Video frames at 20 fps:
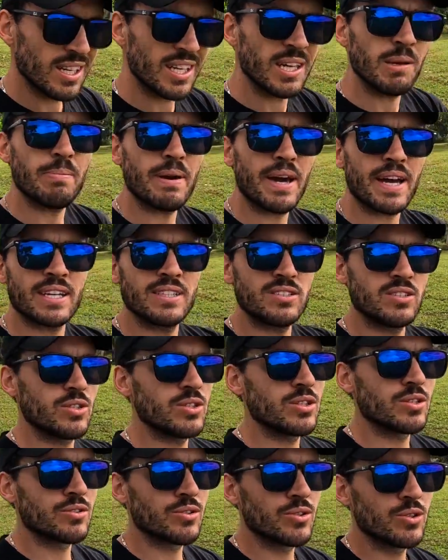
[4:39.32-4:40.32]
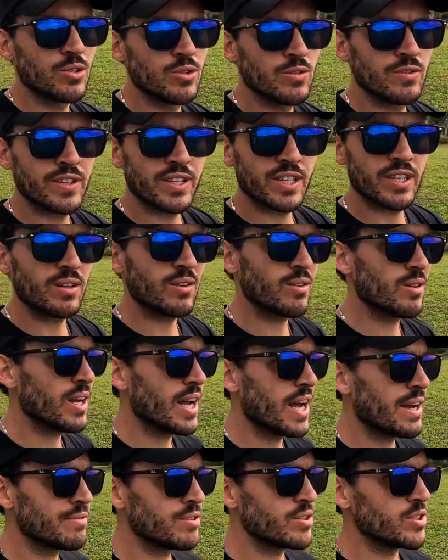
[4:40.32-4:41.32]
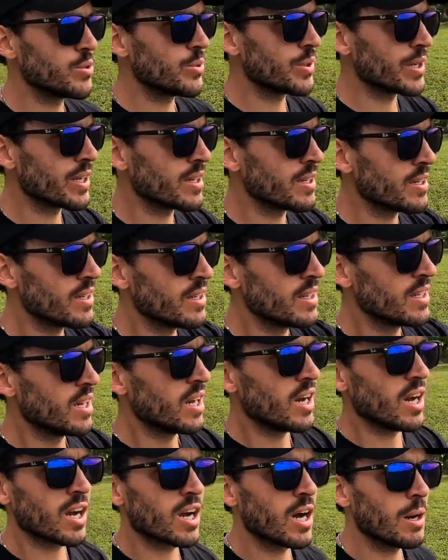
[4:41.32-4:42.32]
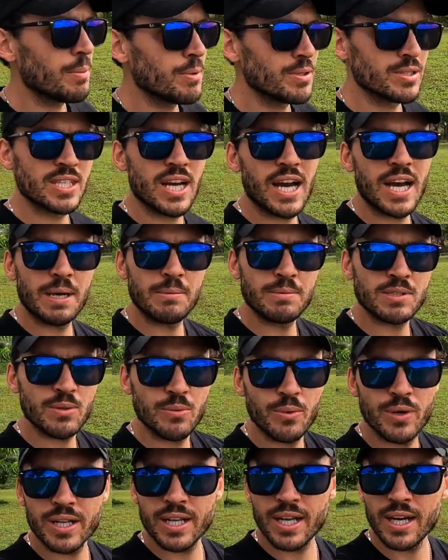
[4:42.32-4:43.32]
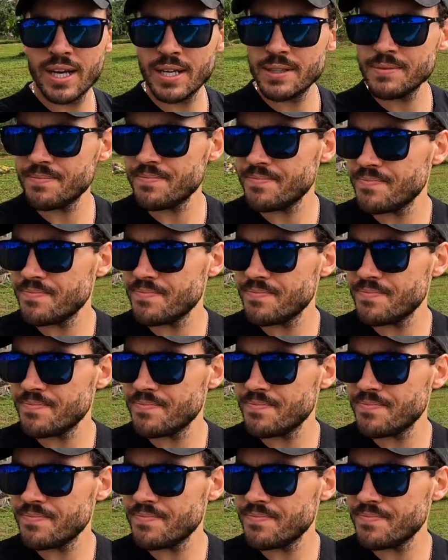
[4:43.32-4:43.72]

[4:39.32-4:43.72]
get back into the groove, you know, after doing it a couple times and whatnot.